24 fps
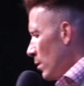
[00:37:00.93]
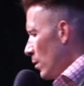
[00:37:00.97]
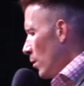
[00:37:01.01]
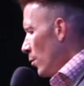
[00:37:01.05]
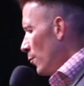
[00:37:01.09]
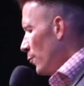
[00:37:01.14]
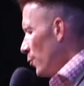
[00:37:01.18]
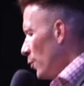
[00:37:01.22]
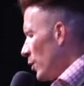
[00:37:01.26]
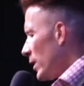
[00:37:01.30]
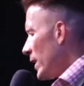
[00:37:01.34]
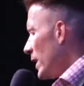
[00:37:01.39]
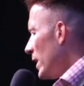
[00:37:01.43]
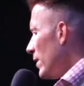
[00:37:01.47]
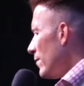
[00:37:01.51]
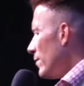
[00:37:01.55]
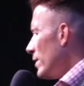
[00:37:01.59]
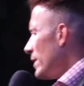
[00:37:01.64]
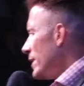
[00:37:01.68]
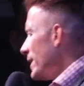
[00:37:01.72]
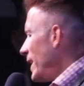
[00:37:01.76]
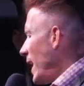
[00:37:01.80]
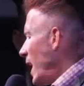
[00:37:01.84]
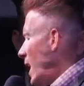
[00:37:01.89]
For
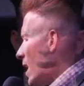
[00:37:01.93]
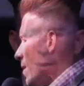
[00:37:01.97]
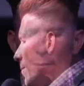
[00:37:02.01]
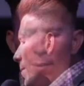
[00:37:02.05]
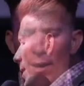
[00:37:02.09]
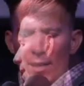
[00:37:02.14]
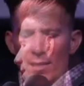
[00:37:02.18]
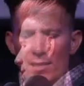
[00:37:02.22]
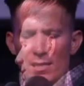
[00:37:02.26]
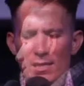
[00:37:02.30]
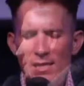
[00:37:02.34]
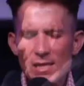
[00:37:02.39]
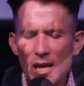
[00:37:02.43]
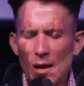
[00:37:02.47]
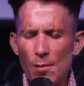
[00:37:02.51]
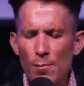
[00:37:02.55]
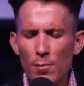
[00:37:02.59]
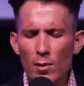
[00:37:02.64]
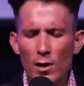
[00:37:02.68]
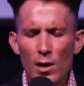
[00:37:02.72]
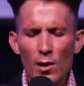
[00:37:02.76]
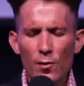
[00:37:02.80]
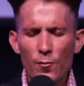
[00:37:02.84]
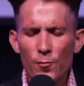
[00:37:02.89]
even young men
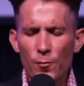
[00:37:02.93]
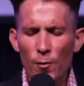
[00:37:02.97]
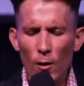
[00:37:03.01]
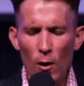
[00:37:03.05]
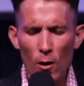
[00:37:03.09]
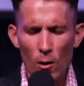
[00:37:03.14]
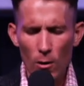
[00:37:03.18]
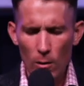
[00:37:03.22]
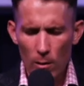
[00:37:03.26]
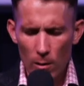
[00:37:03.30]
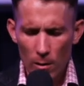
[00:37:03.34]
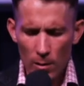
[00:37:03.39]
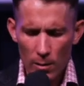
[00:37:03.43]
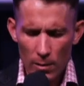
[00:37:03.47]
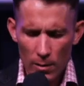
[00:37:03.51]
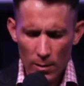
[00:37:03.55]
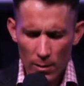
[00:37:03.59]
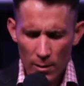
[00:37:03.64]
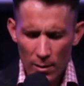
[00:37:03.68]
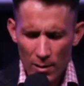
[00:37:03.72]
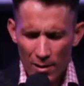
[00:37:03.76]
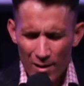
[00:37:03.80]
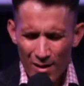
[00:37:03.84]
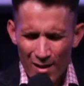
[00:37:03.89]
stumble and fall,
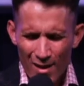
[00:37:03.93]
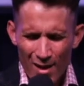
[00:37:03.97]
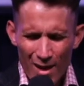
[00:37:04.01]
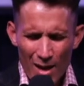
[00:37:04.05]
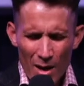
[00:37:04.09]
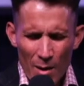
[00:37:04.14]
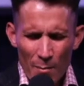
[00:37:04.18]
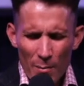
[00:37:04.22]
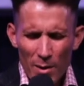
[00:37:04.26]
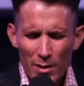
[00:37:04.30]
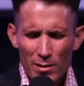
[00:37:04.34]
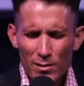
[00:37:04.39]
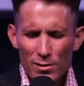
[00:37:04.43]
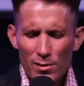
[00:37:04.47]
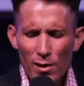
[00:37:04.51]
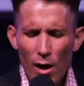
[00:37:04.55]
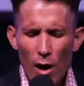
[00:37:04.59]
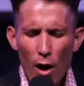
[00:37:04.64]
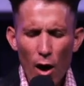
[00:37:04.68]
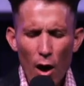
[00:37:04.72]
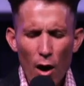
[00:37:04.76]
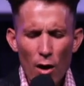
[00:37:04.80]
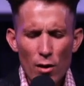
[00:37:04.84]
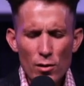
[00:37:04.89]
but
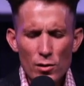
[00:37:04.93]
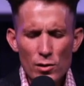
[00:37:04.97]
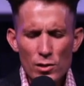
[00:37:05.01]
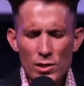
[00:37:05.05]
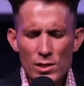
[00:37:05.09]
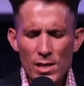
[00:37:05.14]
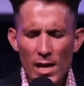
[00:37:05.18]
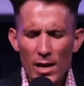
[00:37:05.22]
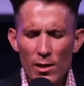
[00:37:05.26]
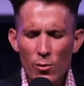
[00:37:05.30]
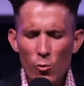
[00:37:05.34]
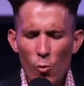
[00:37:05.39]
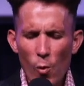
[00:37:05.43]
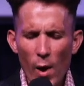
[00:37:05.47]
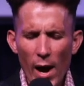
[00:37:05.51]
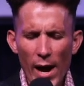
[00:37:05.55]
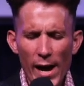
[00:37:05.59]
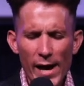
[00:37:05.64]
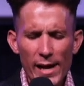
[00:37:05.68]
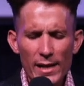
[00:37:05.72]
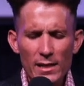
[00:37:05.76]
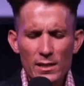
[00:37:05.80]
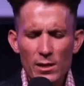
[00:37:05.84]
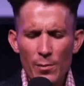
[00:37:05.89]
those that
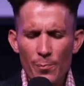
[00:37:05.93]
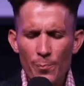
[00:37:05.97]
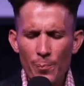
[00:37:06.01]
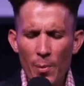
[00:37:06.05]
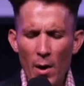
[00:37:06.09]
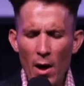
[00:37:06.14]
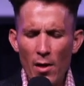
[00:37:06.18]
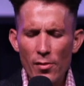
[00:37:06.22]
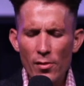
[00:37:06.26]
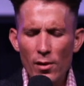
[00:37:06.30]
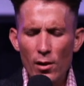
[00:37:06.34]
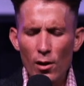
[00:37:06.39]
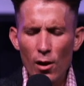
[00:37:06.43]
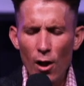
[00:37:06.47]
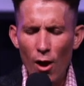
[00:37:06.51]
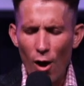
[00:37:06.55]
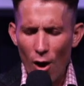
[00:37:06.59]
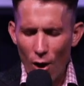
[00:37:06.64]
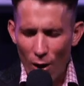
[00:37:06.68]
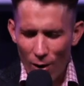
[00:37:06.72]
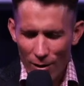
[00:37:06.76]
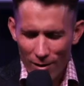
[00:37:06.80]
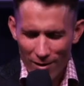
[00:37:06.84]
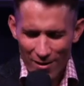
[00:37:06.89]
wait upon the
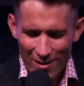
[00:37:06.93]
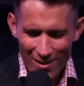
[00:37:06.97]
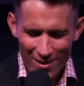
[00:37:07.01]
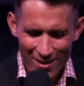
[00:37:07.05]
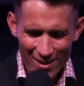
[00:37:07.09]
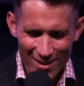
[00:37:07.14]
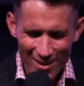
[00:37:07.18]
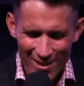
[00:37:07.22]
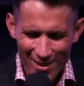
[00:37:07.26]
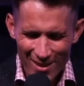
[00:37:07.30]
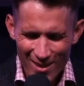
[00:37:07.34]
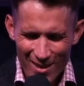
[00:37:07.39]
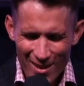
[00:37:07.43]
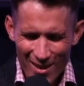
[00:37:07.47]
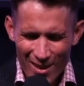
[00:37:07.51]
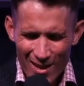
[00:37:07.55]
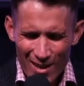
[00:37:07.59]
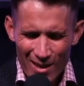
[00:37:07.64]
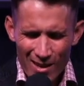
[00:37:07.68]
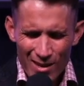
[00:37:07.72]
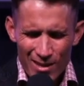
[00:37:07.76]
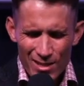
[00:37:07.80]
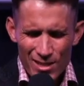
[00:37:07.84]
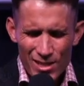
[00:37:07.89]
Lord
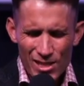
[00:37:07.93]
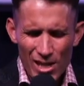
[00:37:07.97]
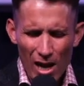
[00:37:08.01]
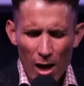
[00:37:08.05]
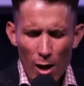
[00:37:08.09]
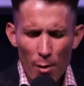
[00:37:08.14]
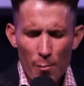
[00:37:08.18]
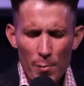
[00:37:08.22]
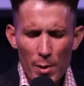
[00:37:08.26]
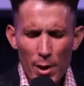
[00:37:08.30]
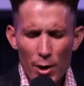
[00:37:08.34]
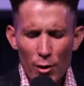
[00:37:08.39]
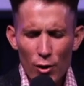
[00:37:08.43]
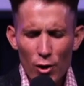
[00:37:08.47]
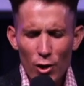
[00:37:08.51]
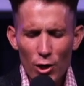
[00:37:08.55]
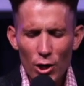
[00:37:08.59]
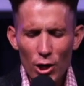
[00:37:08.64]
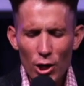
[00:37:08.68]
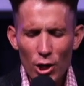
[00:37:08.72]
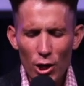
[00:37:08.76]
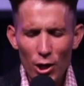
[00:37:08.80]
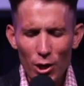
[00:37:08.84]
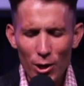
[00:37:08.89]
shall be
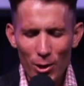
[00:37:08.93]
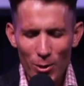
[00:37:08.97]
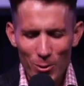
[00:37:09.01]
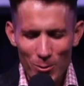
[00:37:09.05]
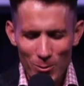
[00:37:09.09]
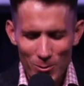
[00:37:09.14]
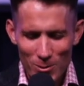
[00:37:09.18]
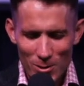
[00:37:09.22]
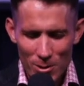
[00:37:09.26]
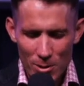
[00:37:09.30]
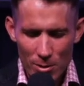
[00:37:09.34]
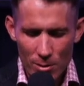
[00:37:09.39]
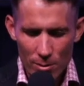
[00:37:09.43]
renewed